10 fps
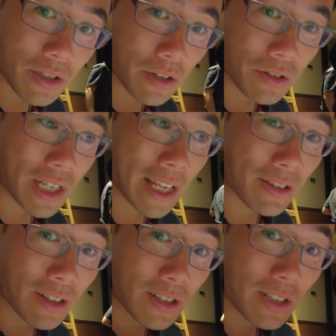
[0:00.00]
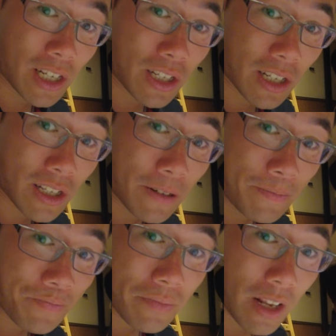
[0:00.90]
So tender. This dish is
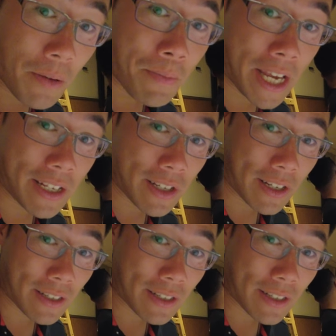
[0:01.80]
amazing.